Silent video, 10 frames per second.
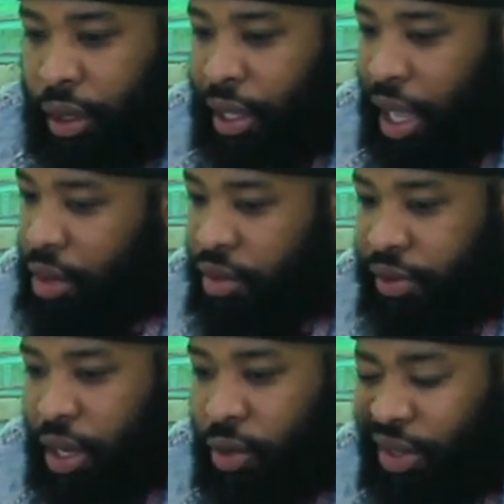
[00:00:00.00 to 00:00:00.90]
Came
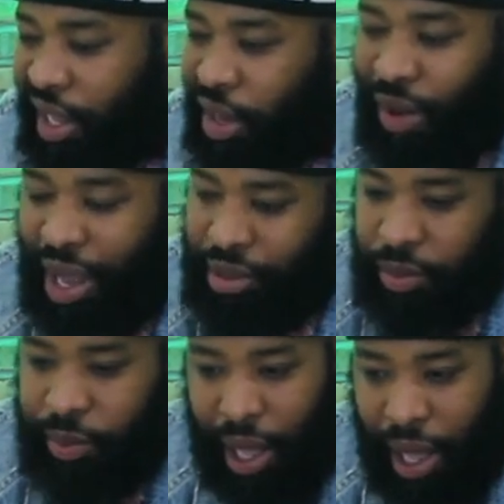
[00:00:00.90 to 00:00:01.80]
over here one day, watched
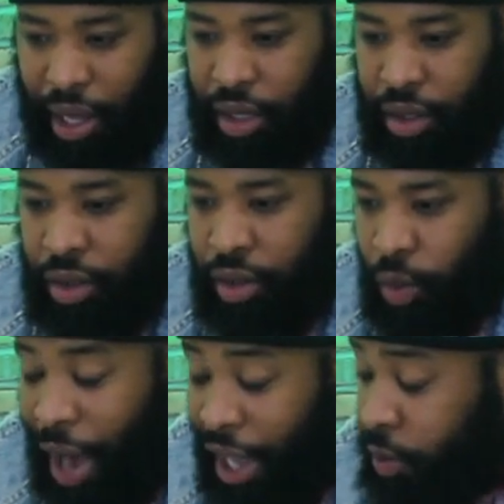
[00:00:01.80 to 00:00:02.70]
the block,
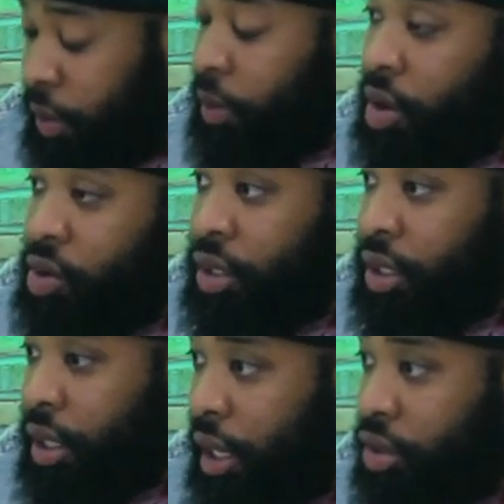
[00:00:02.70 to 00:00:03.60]
watched people going
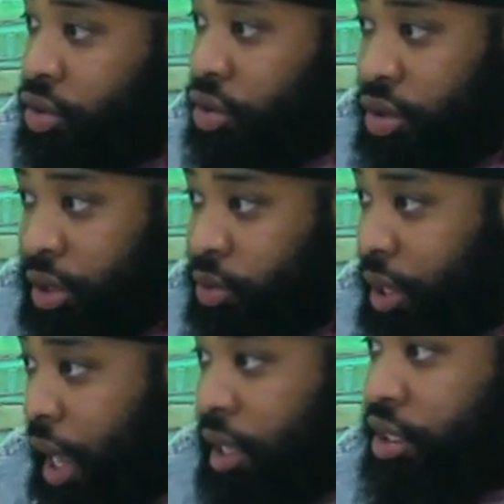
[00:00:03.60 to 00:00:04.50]
into like stores that was
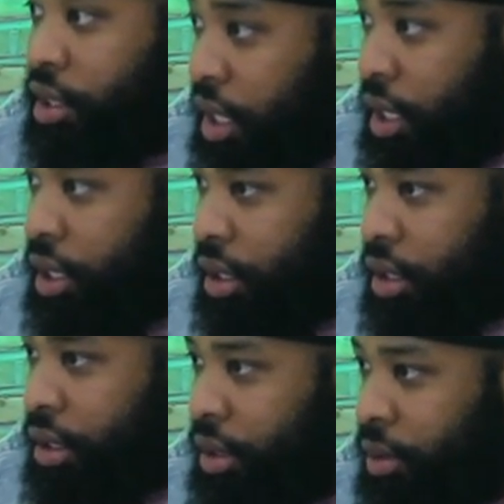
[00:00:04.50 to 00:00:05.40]
kind of shitty,
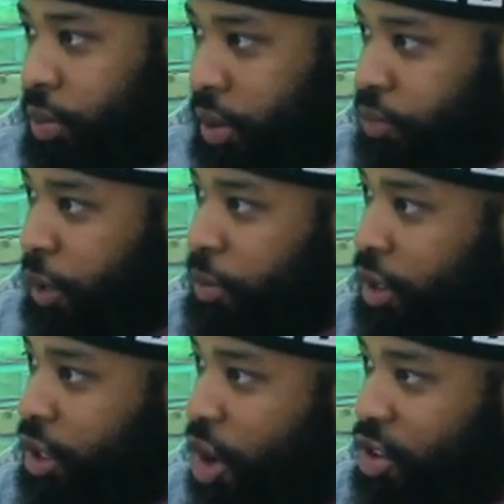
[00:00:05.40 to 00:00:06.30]
but
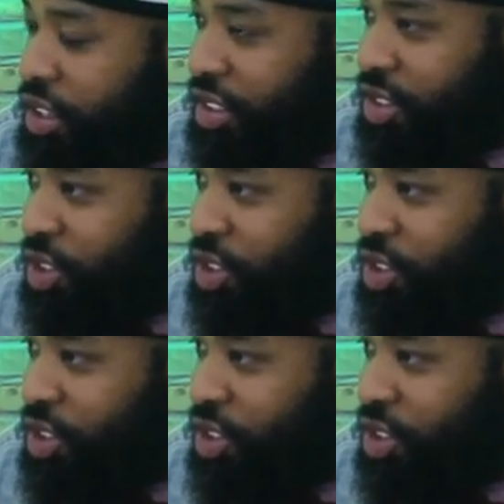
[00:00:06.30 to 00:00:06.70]
people are going into the